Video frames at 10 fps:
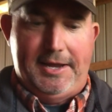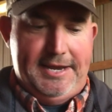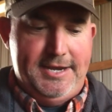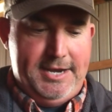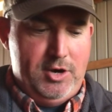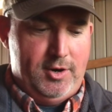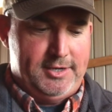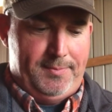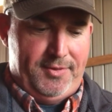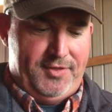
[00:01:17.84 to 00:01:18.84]
In here, a
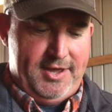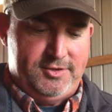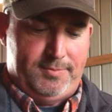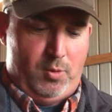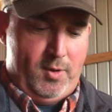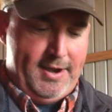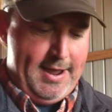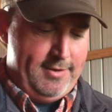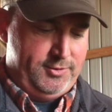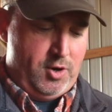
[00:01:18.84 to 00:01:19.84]
couple of things to point
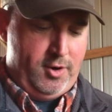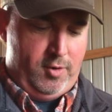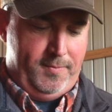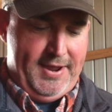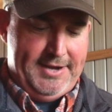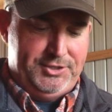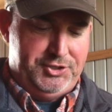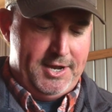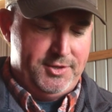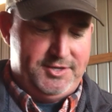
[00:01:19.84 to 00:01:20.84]
out, starting on
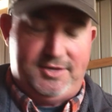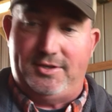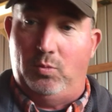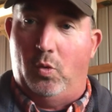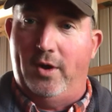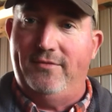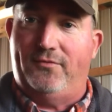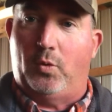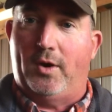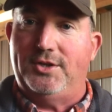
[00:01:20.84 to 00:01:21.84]
page 61,
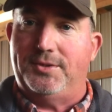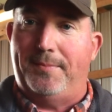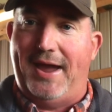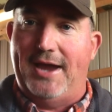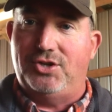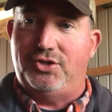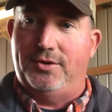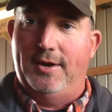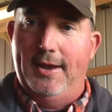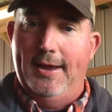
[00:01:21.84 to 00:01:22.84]
forage and
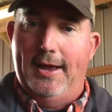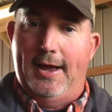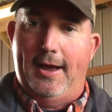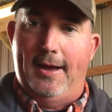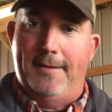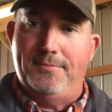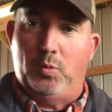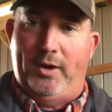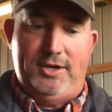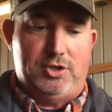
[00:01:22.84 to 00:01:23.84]
pasture.
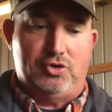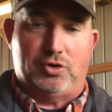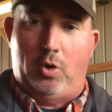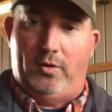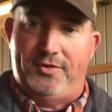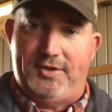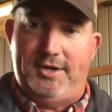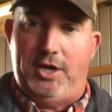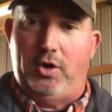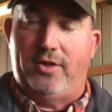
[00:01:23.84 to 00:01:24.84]
Weed control is in
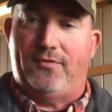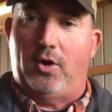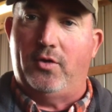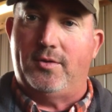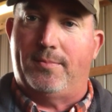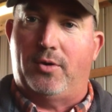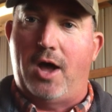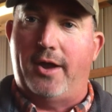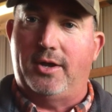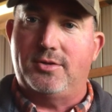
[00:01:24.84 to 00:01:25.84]
here as far as the
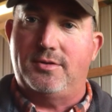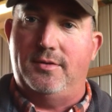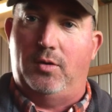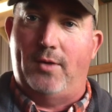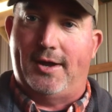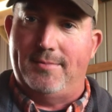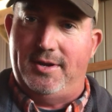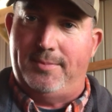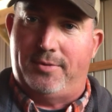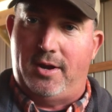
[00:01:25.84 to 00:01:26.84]
products, the
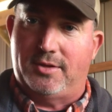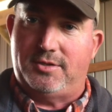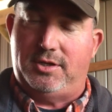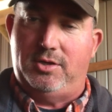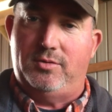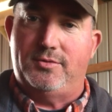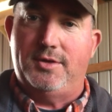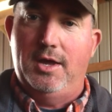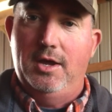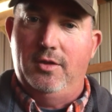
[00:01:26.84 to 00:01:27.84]
recommended products to use,
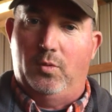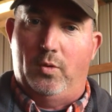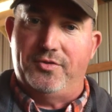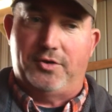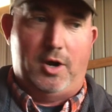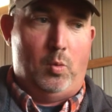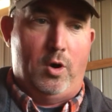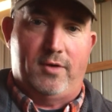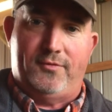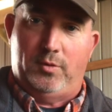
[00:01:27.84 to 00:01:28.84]
the ones that are going to
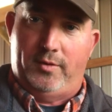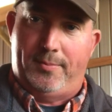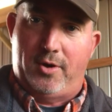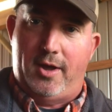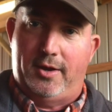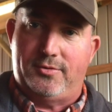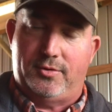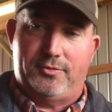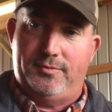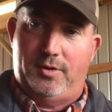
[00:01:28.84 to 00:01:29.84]
work for the products
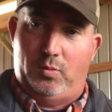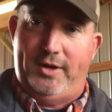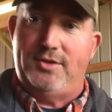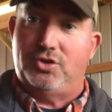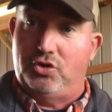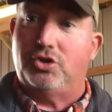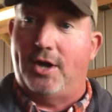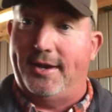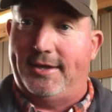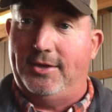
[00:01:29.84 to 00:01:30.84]
or the weeds that you're
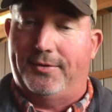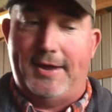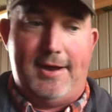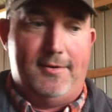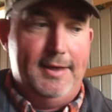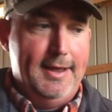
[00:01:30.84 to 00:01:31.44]
trying to kill now.